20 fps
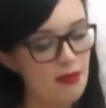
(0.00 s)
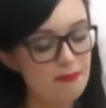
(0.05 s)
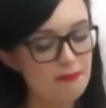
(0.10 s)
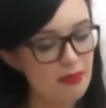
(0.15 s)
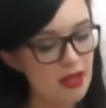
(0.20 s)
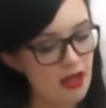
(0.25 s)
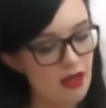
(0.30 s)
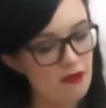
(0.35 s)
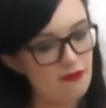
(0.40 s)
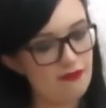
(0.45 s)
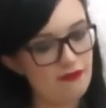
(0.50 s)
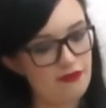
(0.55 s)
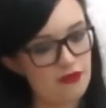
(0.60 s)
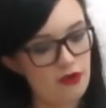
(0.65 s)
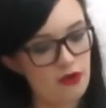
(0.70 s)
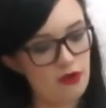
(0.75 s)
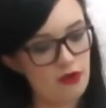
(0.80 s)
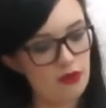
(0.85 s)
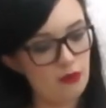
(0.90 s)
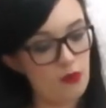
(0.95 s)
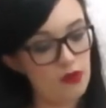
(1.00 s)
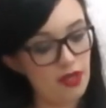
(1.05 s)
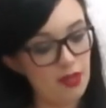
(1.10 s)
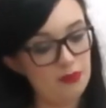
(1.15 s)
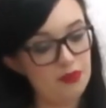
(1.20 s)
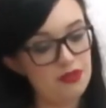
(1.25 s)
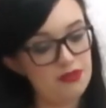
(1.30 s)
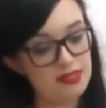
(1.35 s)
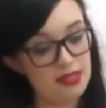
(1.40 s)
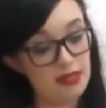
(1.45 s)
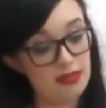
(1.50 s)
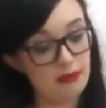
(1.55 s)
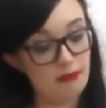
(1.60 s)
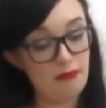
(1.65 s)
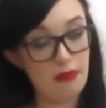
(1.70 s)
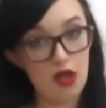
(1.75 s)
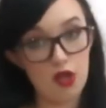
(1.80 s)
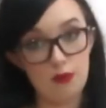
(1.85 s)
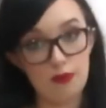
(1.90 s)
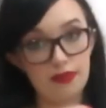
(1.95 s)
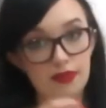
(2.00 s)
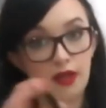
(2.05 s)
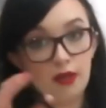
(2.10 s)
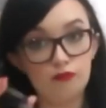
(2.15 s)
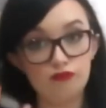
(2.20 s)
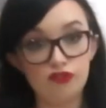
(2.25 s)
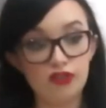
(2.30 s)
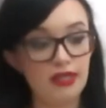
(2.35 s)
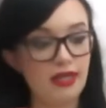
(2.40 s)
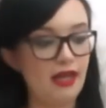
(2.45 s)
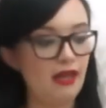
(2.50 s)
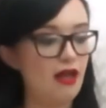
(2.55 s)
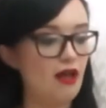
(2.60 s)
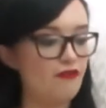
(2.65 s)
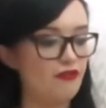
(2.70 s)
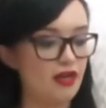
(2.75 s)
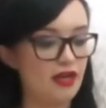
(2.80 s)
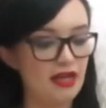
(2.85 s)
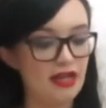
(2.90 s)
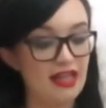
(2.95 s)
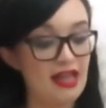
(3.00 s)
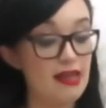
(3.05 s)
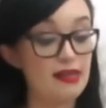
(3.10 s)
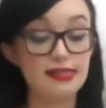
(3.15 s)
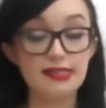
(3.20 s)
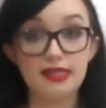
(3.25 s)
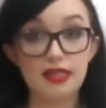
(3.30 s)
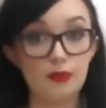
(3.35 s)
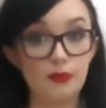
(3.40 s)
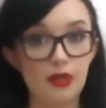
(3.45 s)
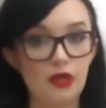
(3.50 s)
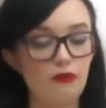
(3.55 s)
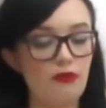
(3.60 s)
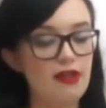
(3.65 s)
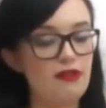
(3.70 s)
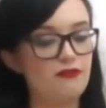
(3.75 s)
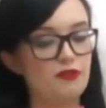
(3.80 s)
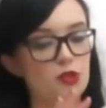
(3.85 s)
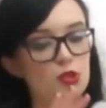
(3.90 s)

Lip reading: But for the one I'm using at the moment that I'm really loving, and again it's going to be great for